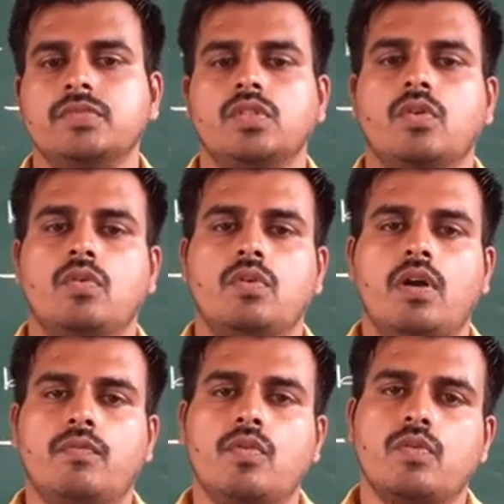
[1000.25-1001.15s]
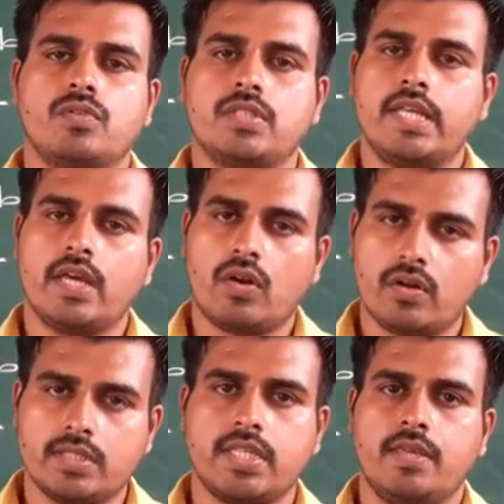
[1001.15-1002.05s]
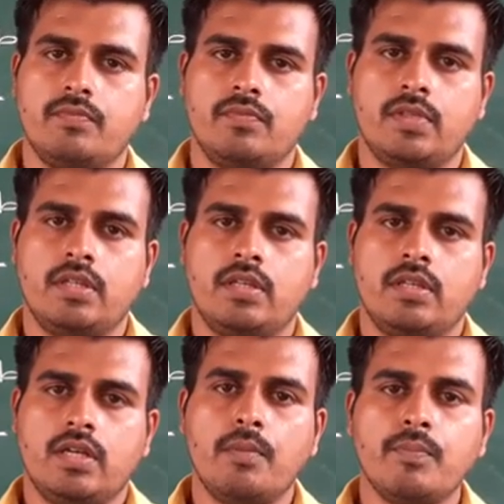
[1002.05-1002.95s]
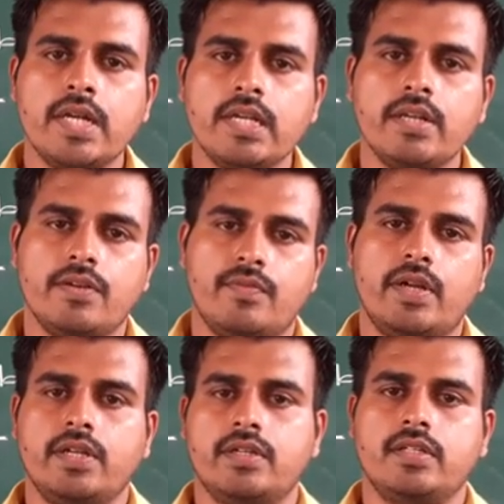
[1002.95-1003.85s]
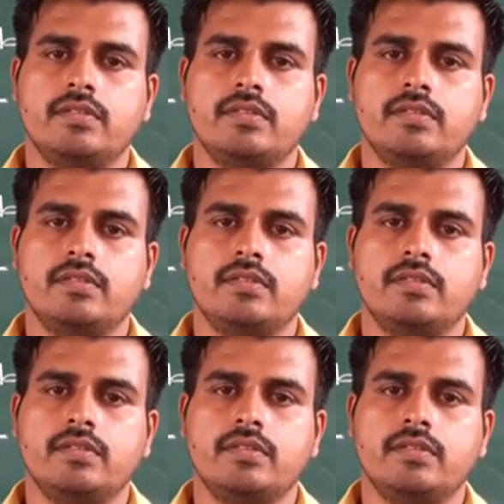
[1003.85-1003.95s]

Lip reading: No, of course they are not same, completely different.